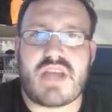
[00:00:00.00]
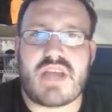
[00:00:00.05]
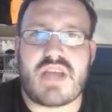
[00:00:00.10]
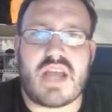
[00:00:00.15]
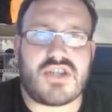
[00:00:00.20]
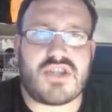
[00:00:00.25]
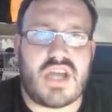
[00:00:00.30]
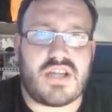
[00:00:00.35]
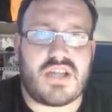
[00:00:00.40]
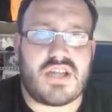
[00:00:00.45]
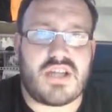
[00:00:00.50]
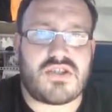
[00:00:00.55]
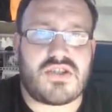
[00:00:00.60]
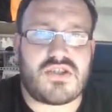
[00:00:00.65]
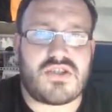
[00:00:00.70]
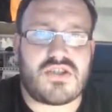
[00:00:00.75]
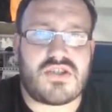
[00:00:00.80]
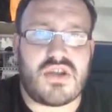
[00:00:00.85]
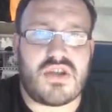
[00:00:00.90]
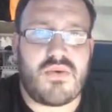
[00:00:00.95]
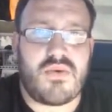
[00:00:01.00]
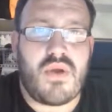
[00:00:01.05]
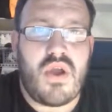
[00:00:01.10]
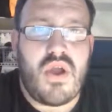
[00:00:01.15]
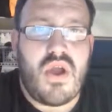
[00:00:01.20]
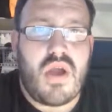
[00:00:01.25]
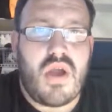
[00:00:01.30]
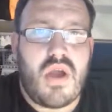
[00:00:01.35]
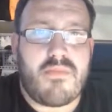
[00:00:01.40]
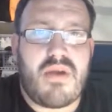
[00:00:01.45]
get changed. So,
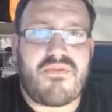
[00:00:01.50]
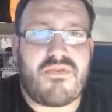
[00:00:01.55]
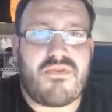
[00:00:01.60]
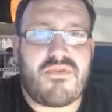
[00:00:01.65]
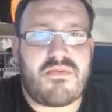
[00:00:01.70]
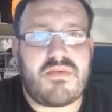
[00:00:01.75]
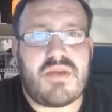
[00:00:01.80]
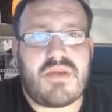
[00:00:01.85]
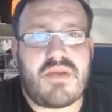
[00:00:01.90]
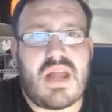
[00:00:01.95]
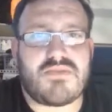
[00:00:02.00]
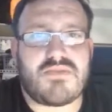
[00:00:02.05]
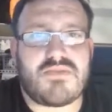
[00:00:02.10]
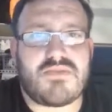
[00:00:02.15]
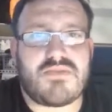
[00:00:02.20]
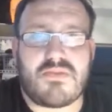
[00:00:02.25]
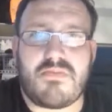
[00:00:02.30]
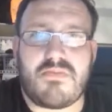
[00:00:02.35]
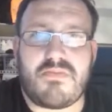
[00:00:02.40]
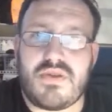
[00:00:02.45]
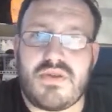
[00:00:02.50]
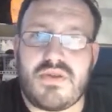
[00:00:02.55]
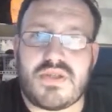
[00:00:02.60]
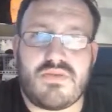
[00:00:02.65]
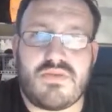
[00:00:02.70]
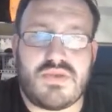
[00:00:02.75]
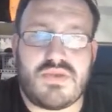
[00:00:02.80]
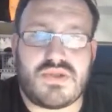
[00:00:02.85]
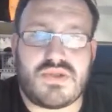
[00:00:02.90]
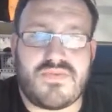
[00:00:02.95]
apart from a laptop
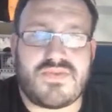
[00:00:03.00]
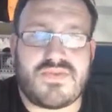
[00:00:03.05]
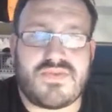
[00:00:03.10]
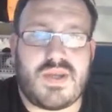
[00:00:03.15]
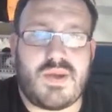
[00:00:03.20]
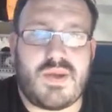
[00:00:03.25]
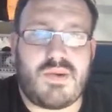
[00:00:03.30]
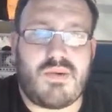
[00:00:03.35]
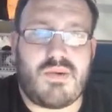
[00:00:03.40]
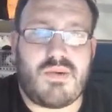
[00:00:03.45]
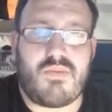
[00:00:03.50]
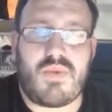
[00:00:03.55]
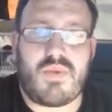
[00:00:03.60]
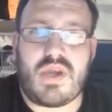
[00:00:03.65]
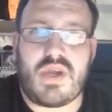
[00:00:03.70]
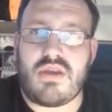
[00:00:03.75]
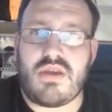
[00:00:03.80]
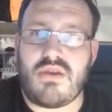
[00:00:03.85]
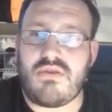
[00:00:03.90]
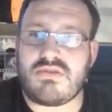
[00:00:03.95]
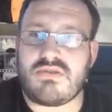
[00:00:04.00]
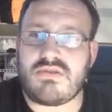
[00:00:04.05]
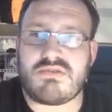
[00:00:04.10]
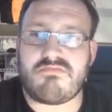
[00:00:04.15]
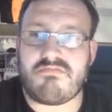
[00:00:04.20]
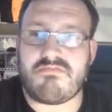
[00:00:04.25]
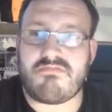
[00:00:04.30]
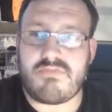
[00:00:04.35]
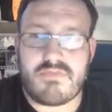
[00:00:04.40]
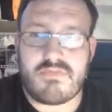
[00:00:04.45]
computer, which obviously we
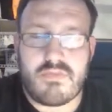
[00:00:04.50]
use,